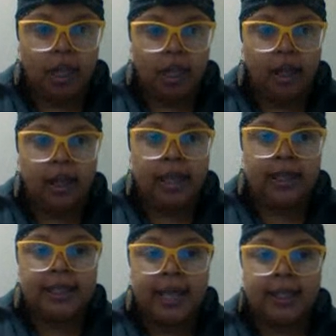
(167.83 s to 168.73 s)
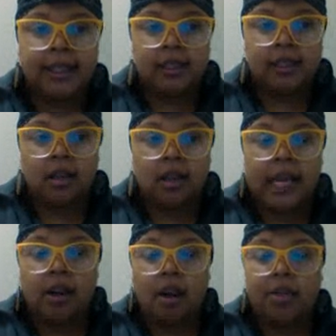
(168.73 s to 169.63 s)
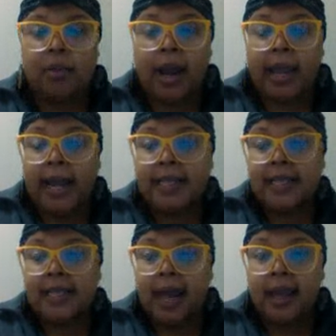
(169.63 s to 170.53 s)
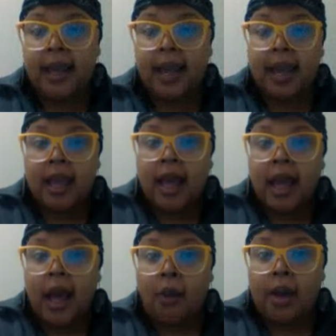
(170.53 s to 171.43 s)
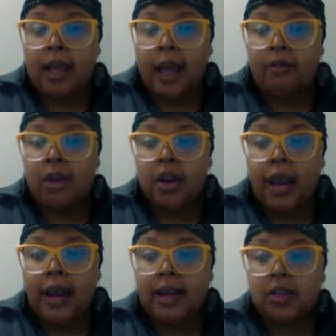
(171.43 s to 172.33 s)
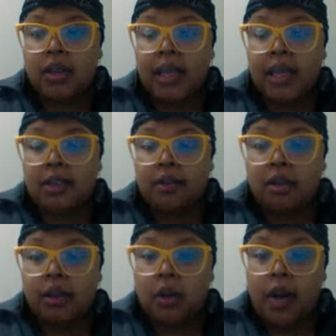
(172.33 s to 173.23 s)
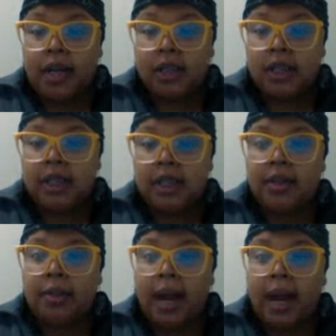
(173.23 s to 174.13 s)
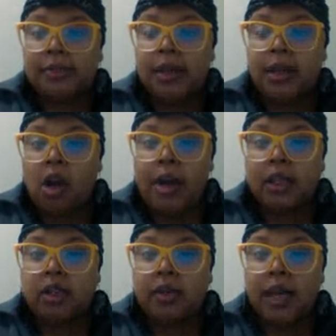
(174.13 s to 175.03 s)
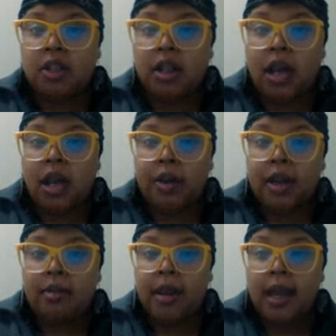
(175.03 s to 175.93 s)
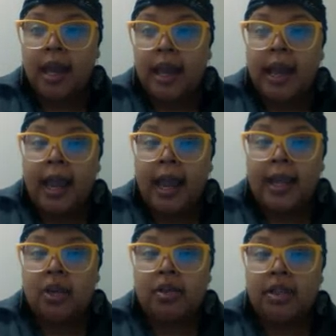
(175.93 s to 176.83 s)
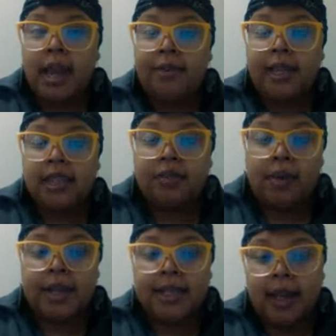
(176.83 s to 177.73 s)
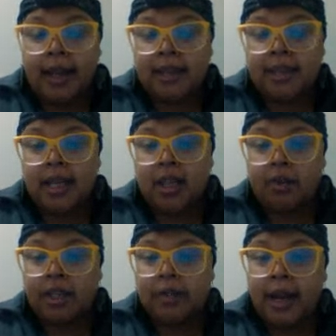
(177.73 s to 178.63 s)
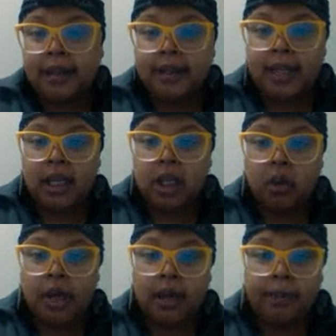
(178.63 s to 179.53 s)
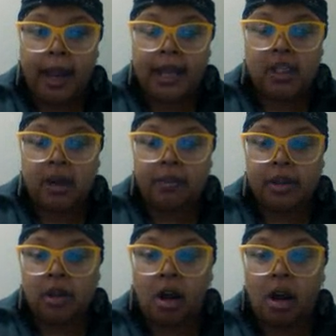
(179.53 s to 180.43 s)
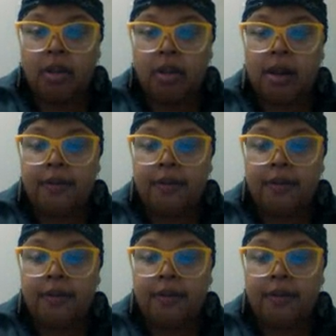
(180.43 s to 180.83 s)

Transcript: Again, the text is here on the right-hand side. I would like for you to answer each of the three questions in the box below. Make sure that you number them and use evidence from the text in your responses, including page numbers. So all three of your